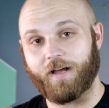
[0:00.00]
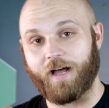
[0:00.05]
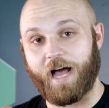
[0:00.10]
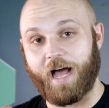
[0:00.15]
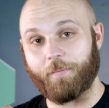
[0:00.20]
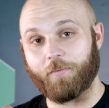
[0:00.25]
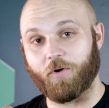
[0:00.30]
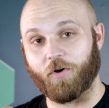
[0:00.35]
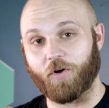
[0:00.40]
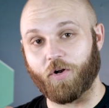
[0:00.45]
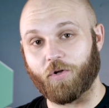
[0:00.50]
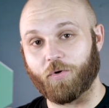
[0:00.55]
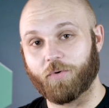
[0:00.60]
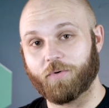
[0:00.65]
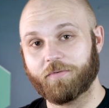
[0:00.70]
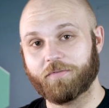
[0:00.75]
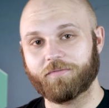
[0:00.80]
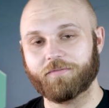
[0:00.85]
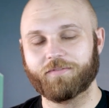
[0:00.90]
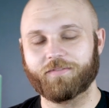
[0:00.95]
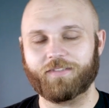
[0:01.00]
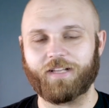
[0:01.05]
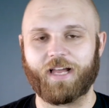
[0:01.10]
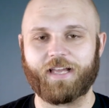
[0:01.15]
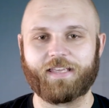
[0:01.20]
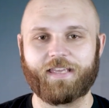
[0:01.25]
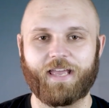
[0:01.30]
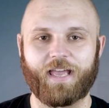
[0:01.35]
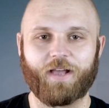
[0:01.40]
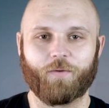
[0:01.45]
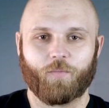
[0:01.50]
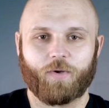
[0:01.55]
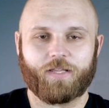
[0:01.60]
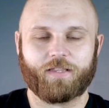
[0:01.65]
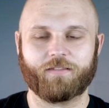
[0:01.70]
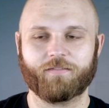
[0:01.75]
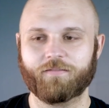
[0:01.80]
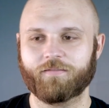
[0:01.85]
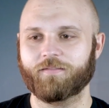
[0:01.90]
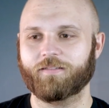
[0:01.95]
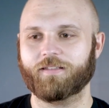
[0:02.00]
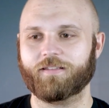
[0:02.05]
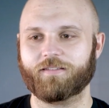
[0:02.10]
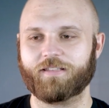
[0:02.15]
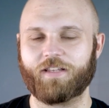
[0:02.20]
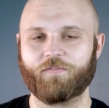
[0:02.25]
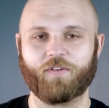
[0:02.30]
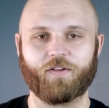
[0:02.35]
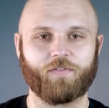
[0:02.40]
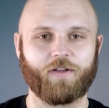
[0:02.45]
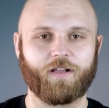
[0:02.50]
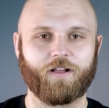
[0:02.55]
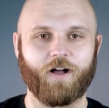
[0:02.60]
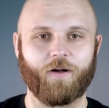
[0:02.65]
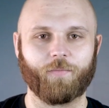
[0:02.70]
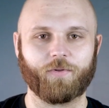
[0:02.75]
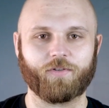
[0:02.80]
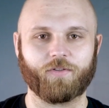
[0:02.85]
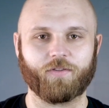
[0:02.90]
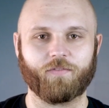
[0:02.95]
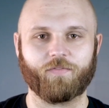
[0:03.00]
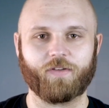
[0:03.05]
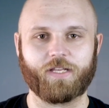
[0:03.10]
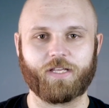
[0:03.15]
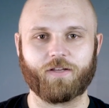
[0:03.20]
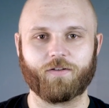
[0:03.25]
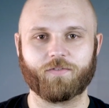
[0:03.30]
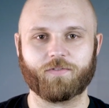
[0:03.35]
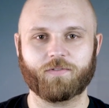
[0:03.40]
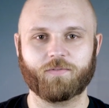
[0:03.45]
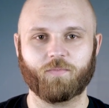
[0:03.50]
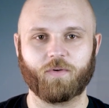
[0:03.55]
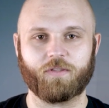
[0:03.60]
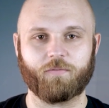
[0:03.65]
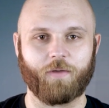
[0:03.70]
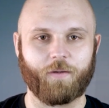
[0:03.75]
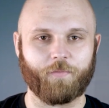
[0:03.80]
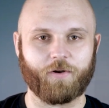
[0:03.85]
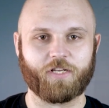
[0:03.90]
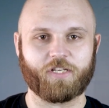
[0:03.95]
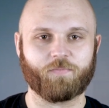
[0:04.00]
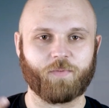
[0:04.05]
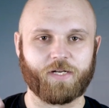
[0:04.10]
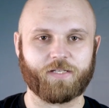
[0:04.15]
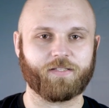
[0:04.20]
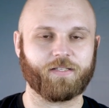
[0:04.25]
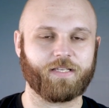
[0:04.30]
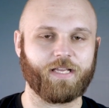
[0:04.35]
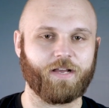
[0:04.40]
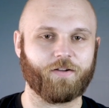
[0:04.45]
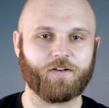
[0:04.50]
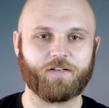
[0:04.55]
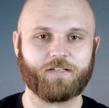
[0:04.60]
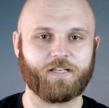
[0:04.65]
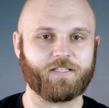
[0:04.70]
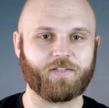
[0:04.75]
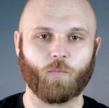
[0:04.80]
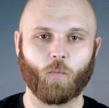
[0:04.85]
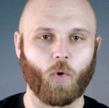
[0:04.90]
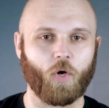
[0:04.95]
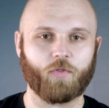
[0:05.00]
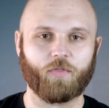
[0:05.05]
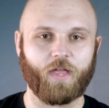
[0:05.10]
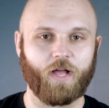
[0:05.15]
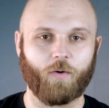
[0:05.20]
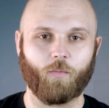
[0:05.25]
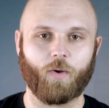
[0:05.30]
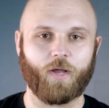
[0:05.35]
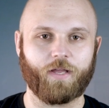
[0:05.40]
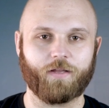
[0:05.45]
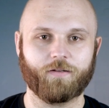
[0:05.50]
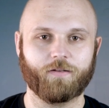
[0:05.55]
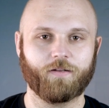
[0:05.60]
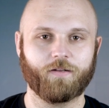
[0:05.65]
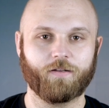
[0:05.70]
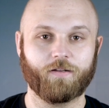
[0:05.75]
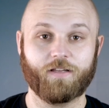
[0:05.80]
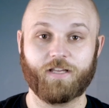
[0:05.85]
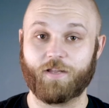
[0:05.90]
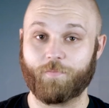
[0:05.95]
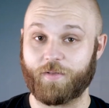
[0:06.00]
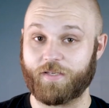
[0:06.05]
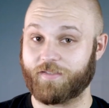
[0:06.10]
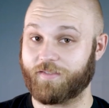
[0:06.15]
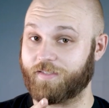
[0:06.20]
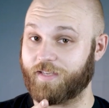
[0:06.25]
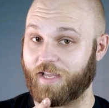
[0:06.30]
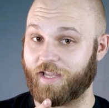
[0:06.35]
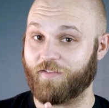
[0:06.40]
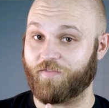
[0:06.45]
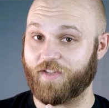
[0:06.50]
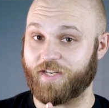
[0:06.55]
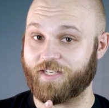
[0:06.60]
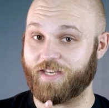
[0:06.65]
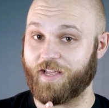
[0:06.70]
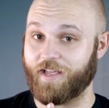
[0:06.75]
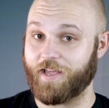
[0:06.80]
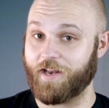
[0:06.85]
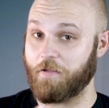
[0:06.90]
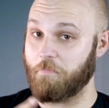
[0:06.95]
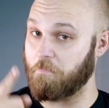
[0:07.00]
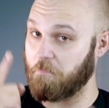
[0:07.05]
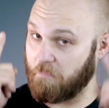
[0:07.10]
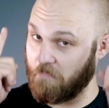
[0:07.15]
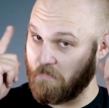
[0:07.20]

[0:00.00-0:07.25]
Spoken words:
I can't win. Even if I comment on the videos with the Memory Express account, it doesn't work that way. It'd be sick if it did.